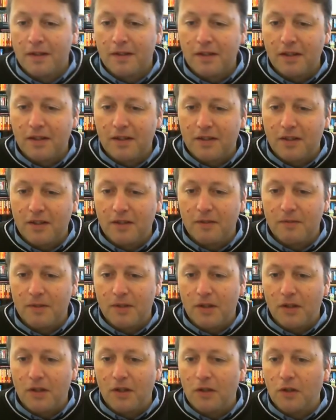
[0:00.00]
that
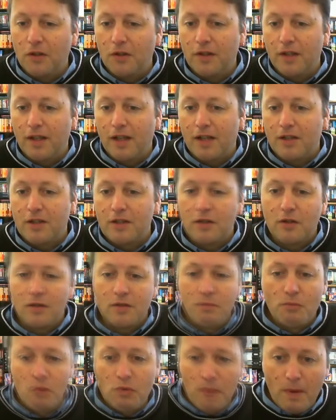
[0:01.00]
I got that actually
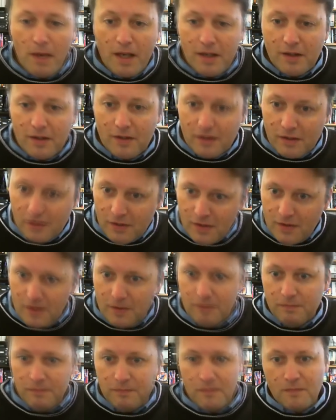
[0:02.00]
cost more money than the
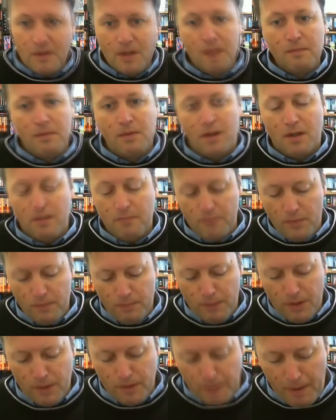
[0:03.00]
system, but
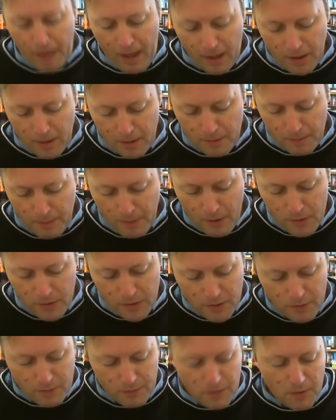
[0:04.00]
the
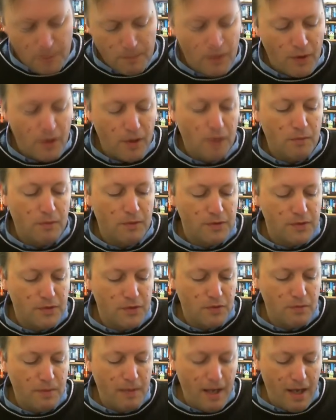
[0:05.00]
postage was confined, it wasn't
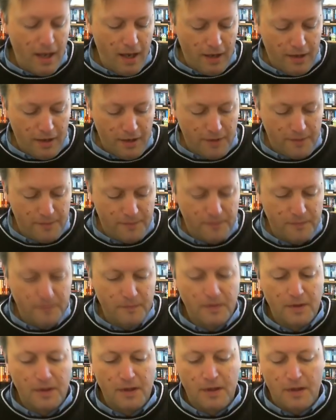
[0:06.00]
too bad.
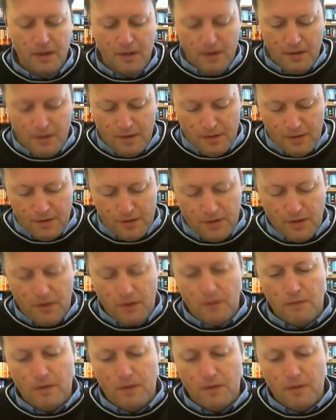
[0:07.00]
So